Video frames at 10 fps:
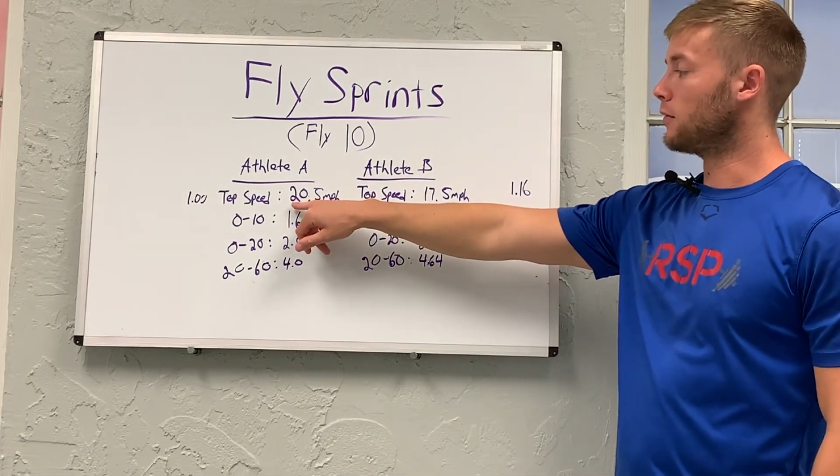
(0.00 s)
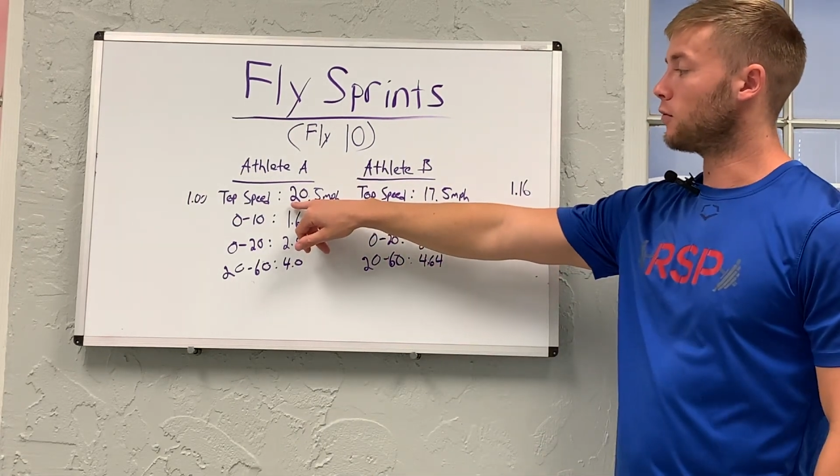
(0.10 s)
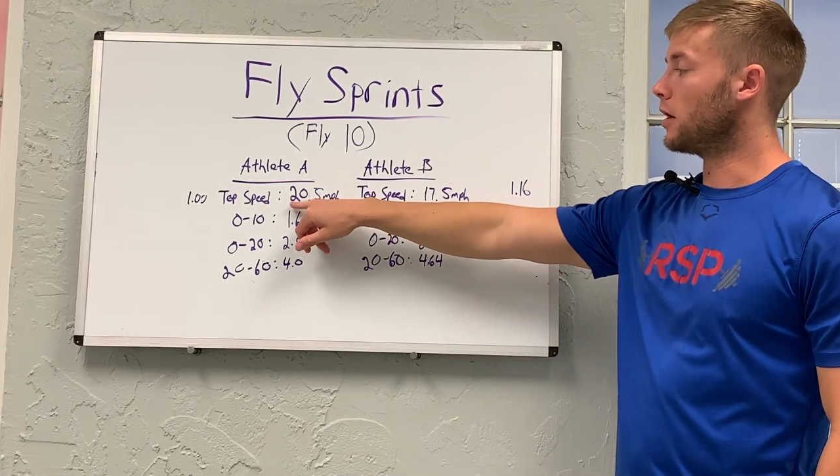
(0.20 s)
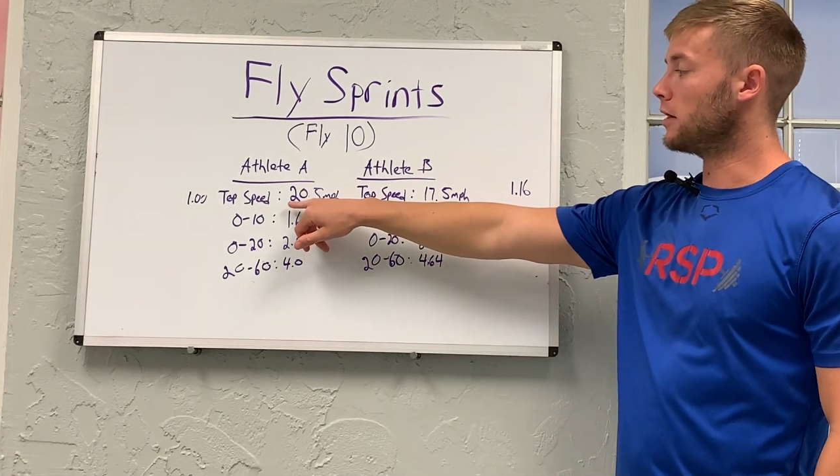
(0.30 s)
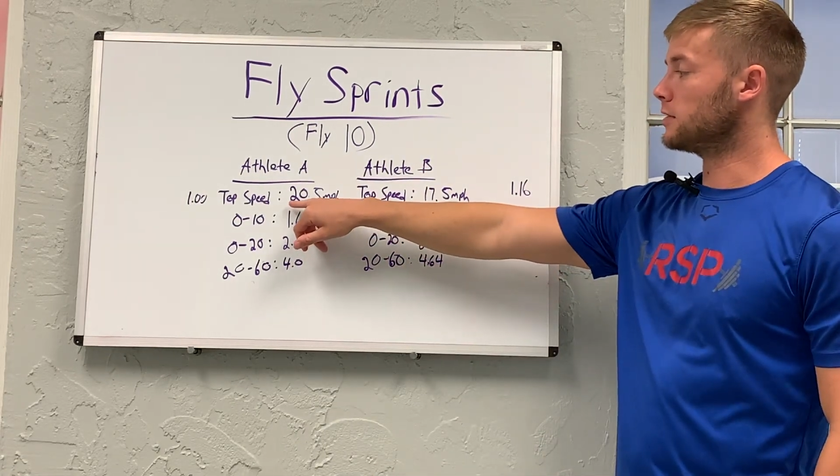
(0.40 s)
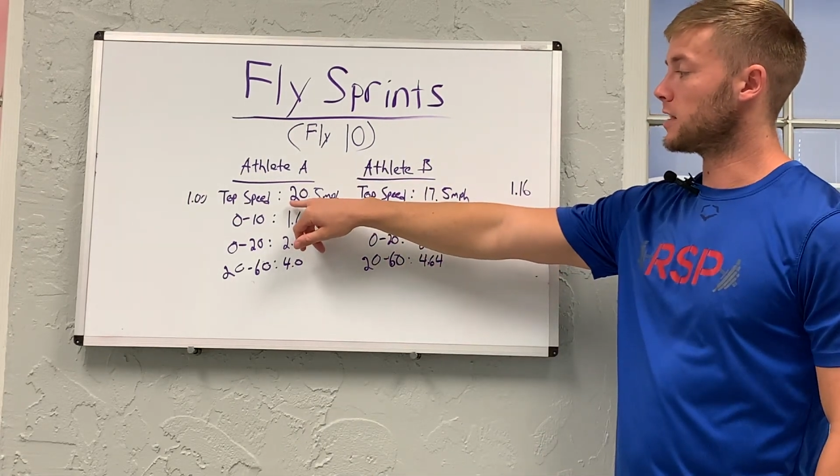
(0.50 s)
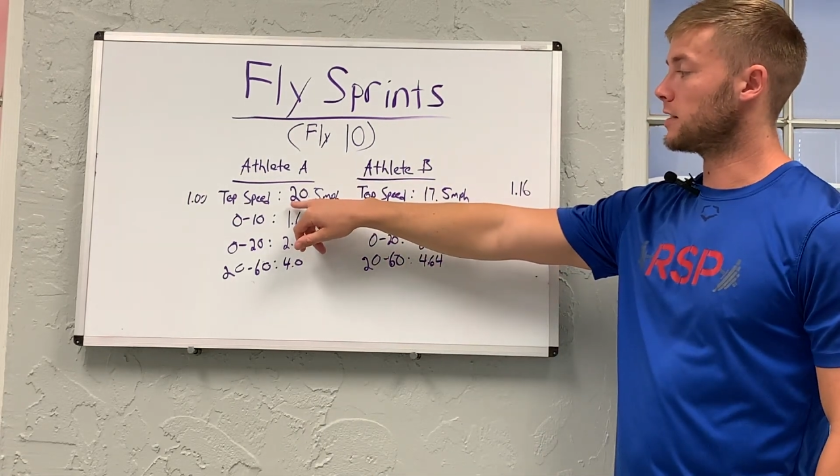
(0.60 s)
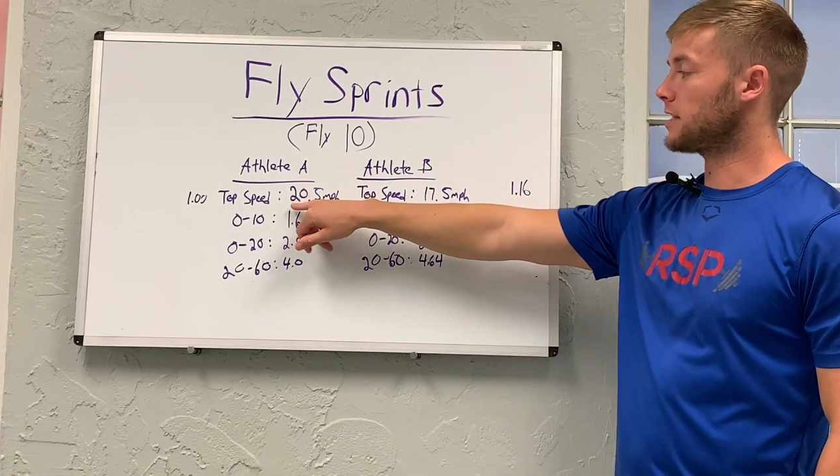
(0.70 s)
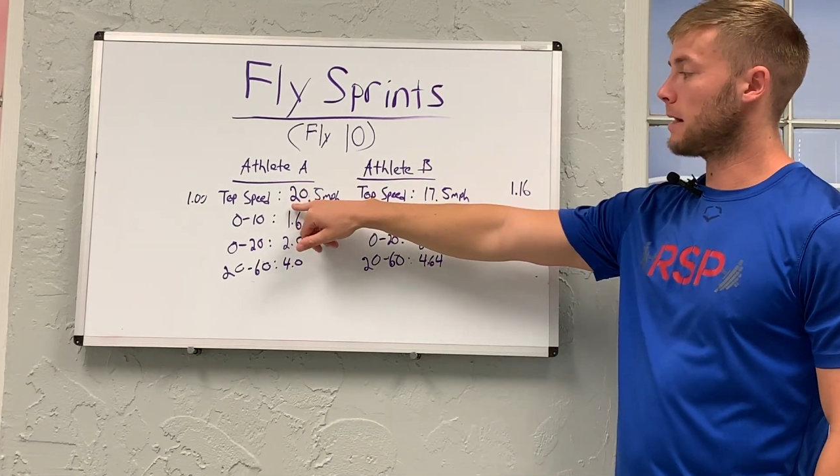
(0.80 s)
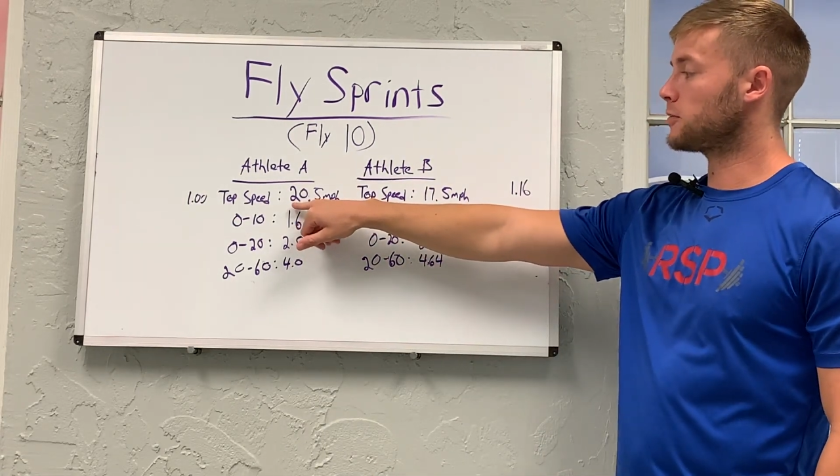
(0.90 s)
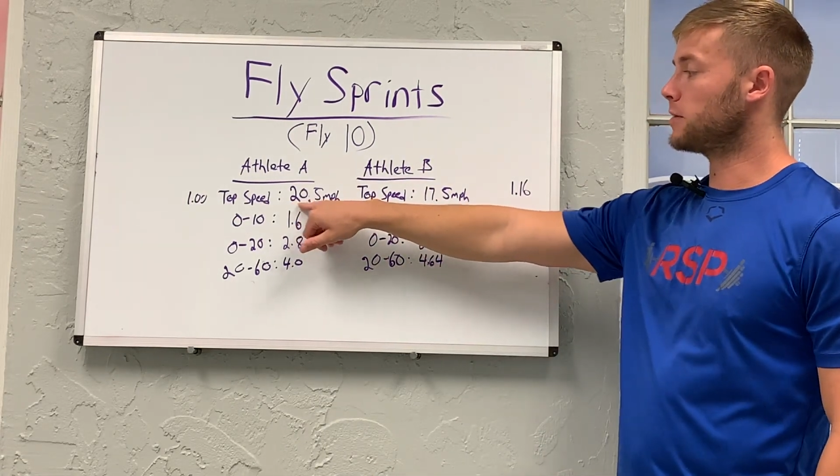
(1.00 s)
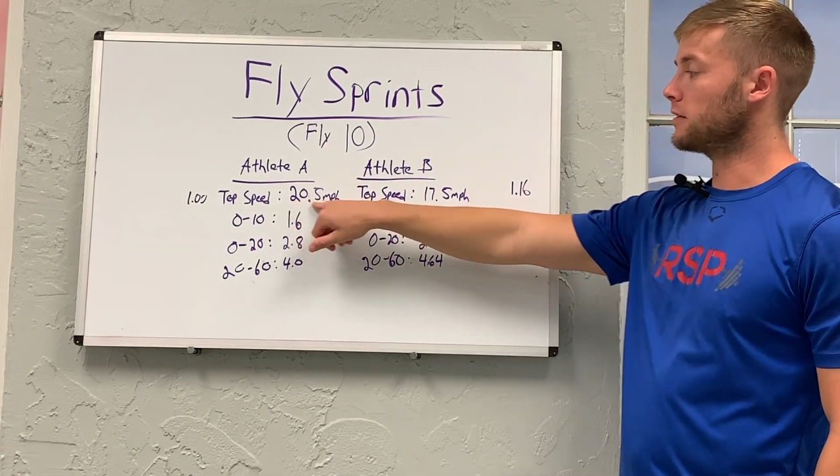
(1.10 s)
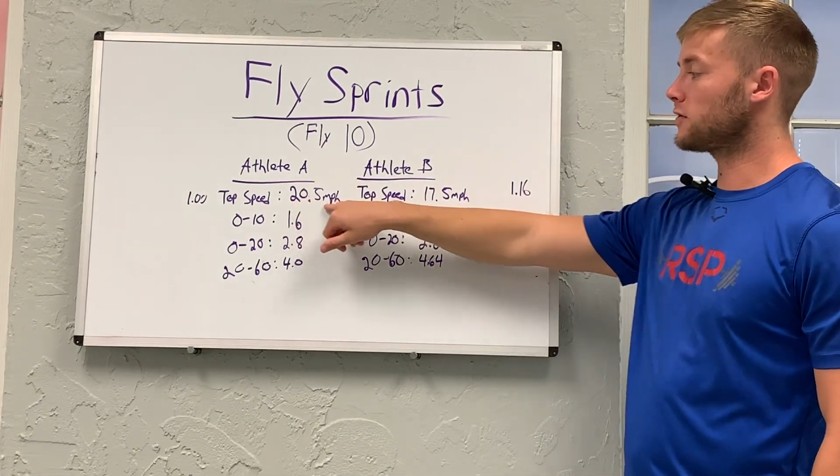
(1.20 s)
runs at a top speed of